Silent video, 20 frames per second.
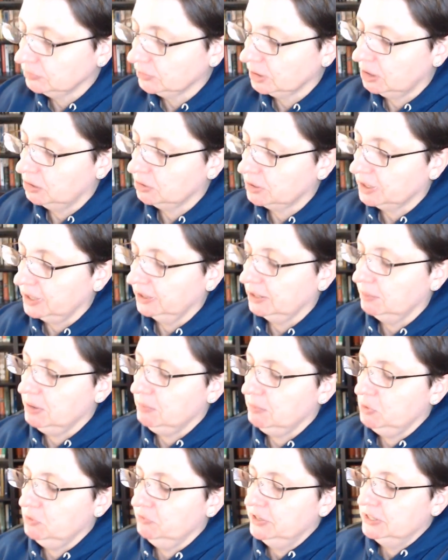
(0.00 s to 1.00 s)
okay, let me
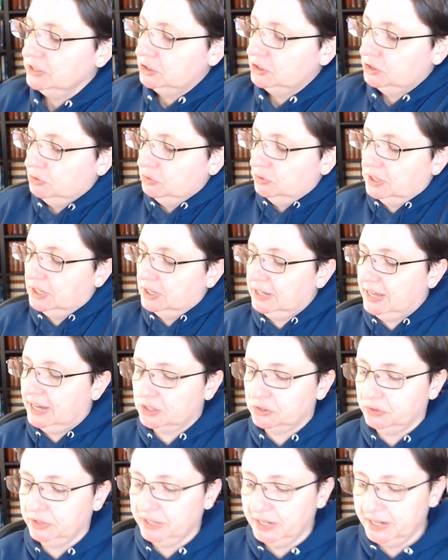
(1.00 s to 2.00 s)
move into uh,
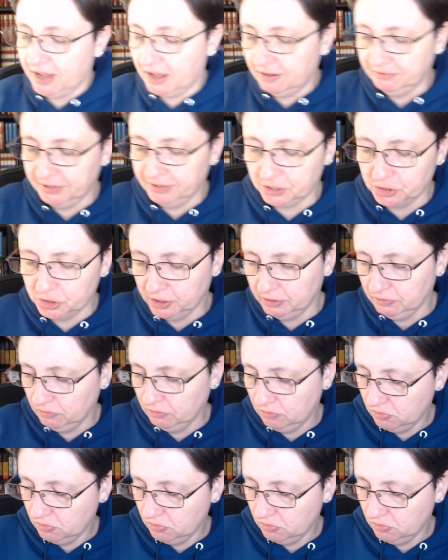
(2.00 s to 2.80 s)
actually a nonfiction.